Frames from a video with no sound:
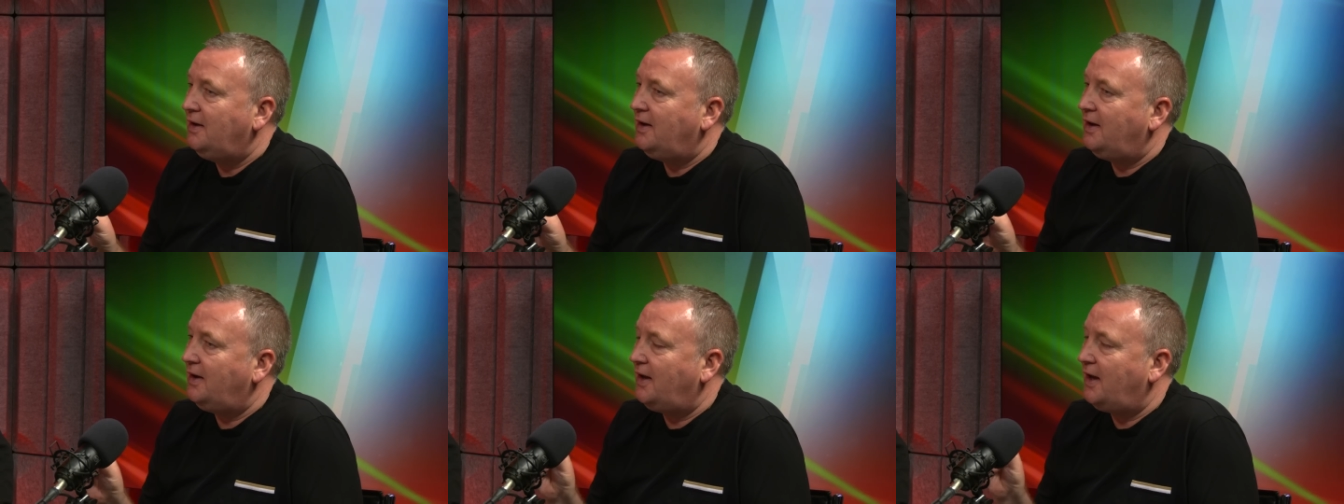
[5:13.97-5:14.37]

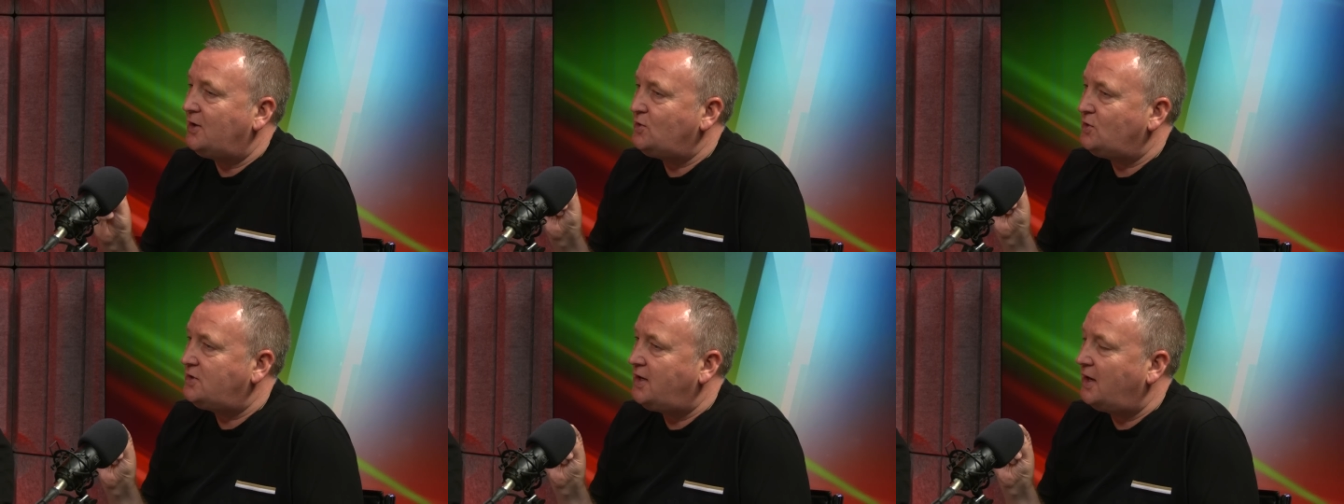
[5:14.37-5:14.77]
And I
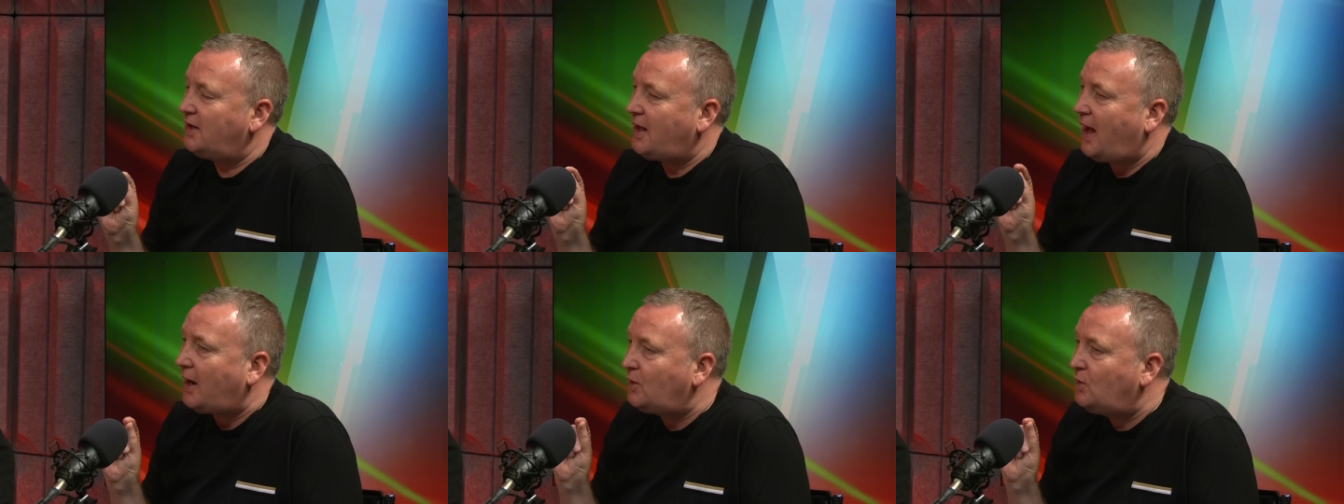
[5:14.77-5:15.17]
just think
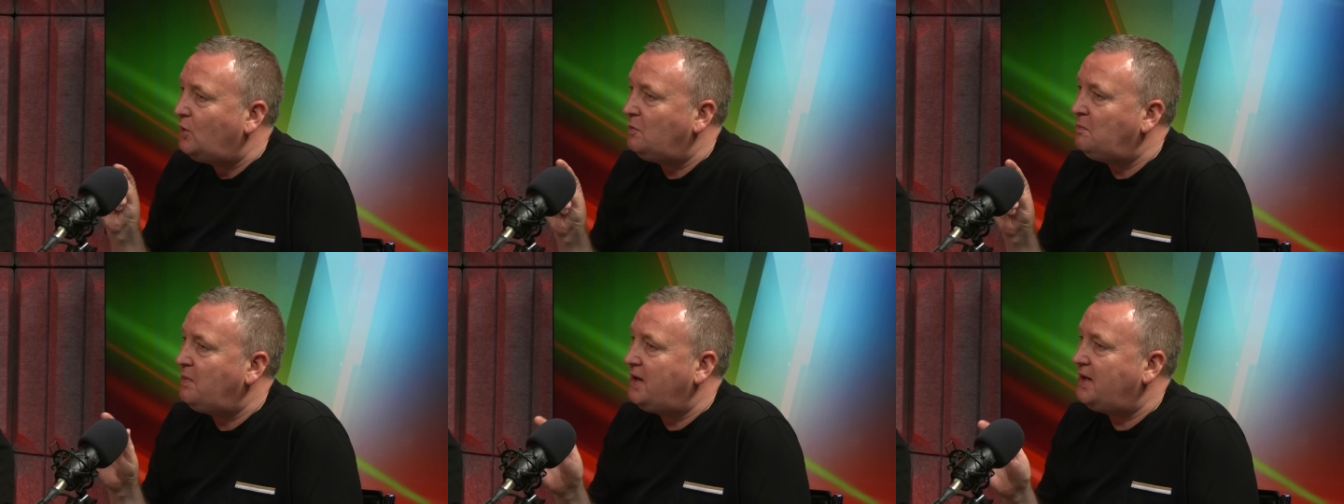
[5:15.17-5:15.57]
that
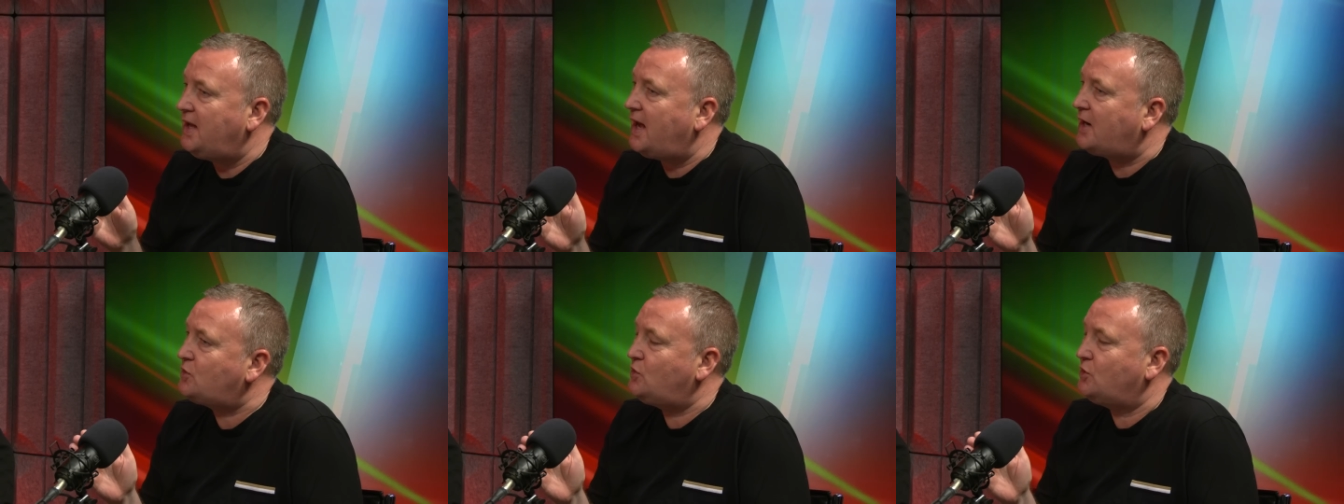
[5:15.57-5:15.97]
could be the
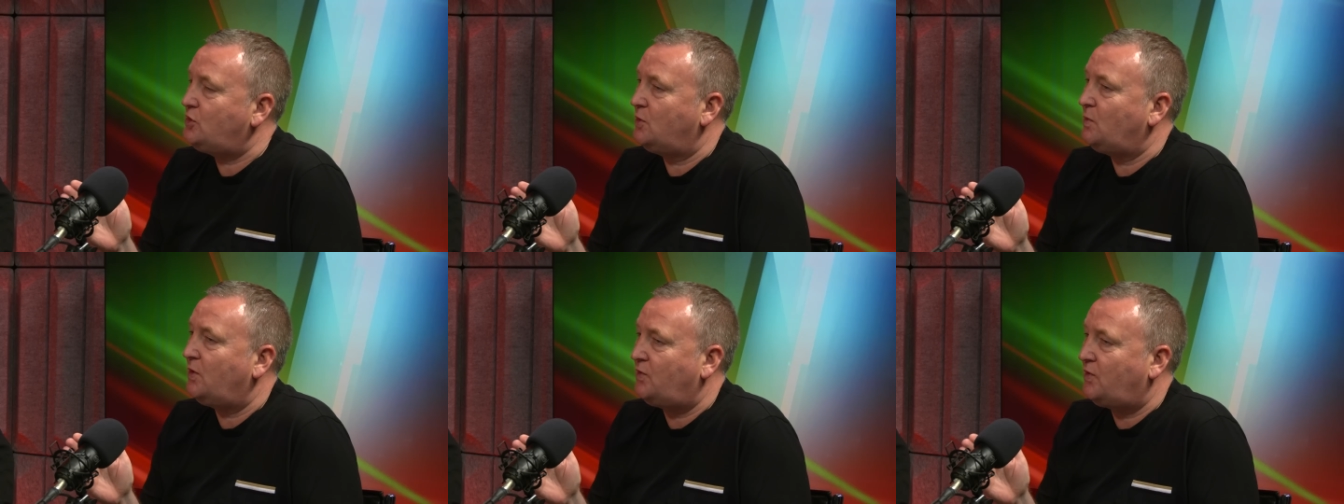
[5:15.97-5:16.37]
extra
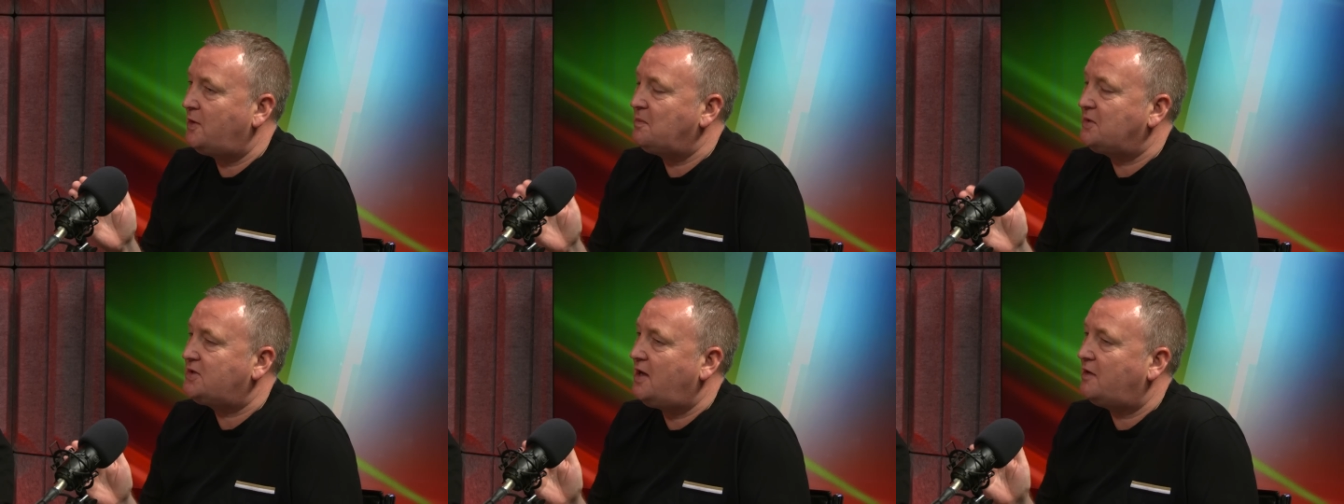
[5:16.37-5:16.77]
2 or
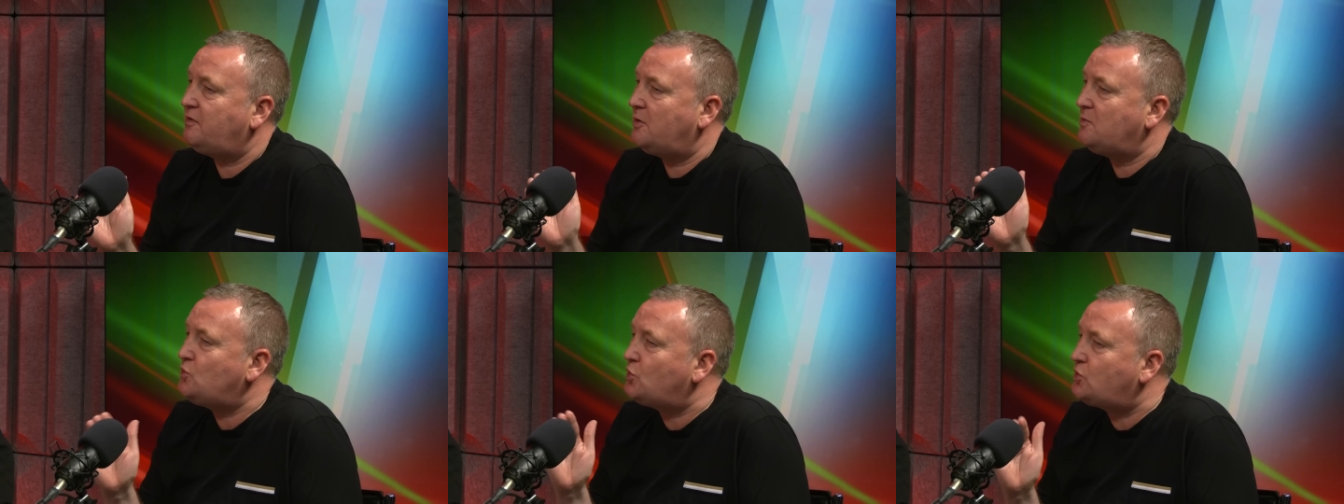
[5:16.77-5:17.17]
3%
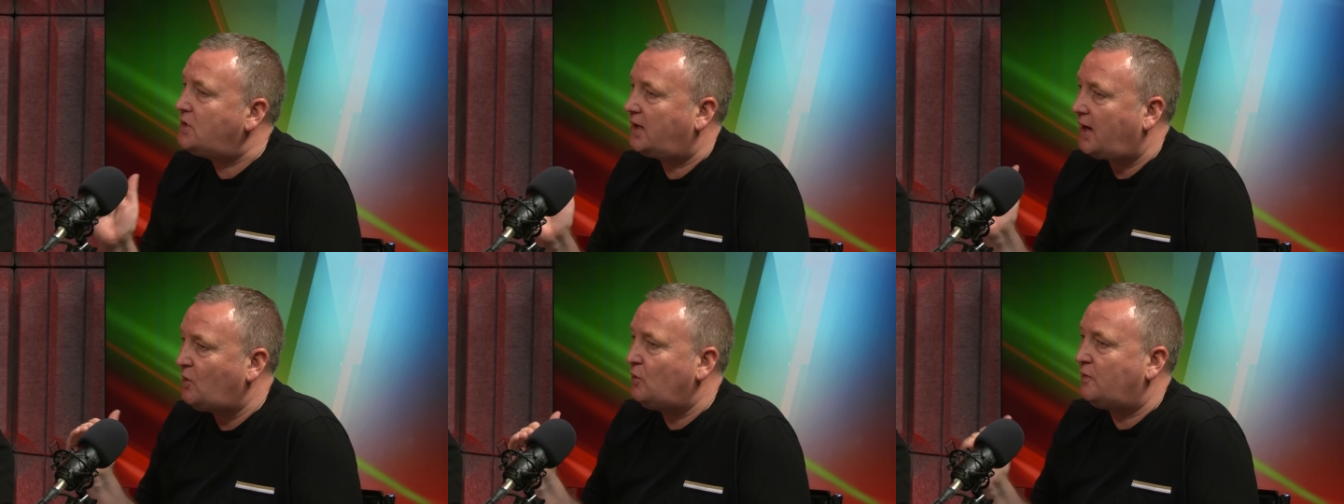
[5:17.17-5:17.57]
for him just to
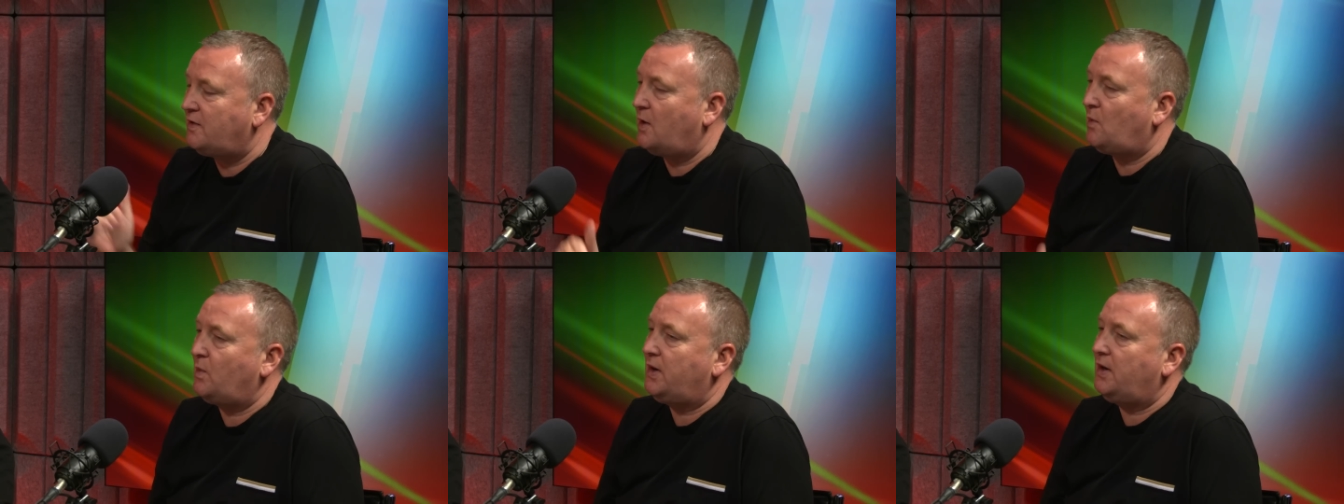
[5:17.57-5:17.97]
get over
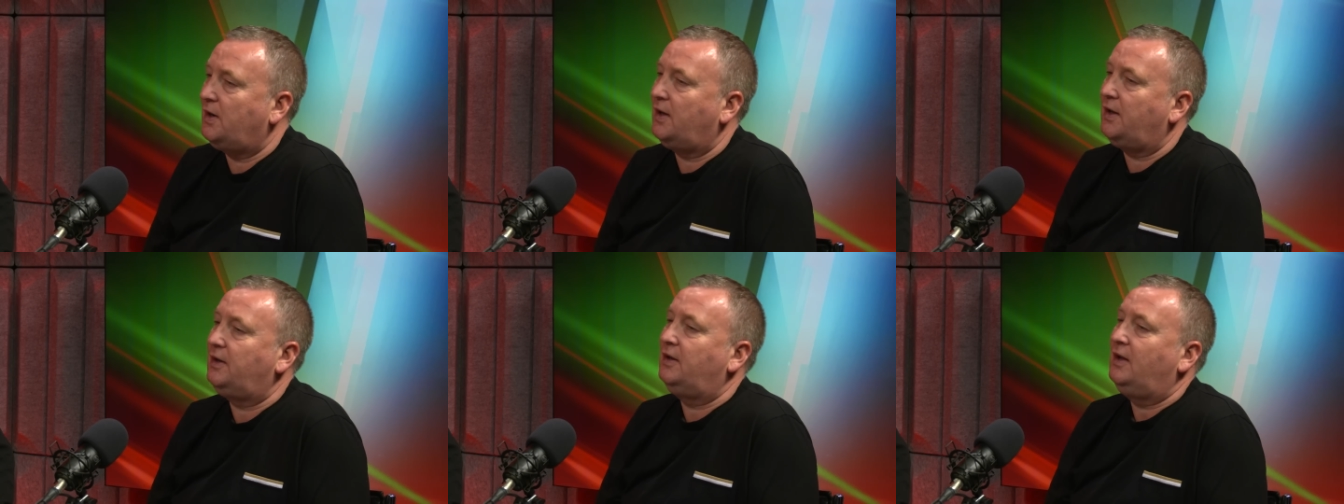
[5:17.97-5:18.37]
that winning.
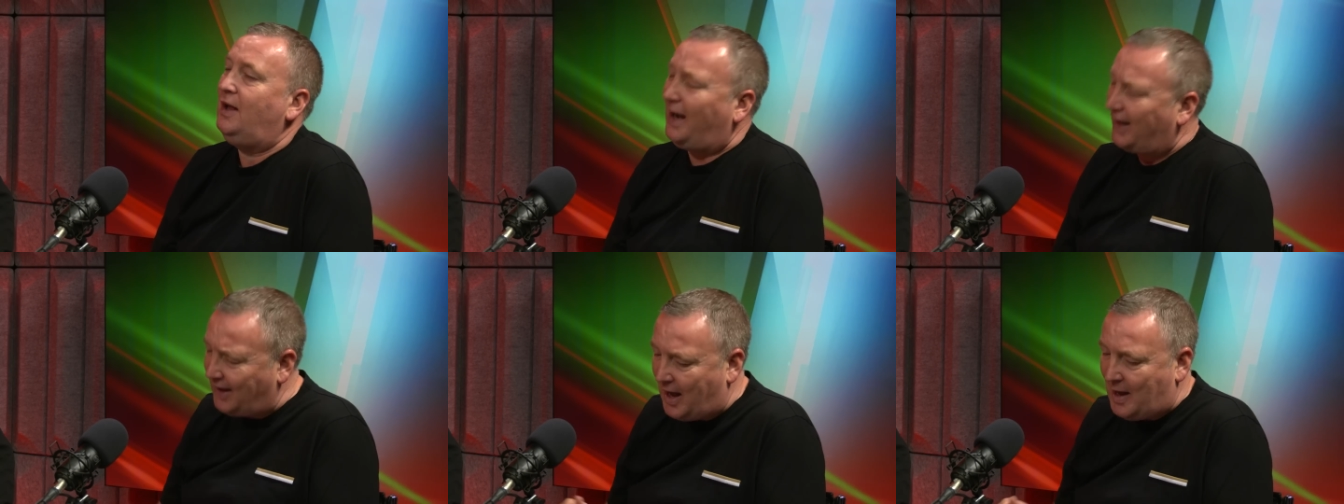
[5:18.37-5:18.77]
Yeah, it's a
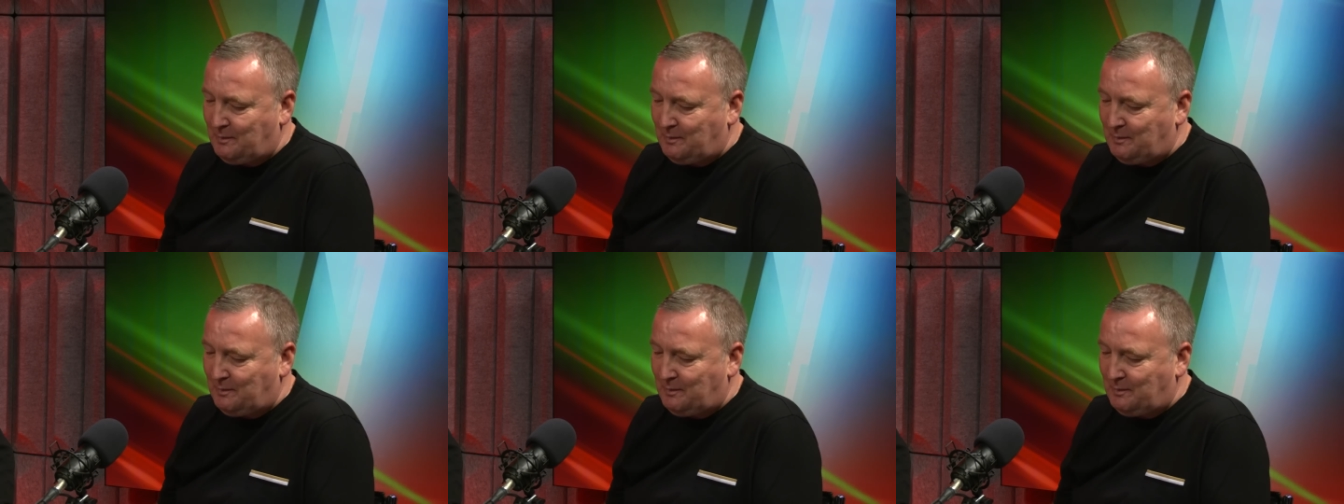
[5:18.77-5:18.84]
really good point.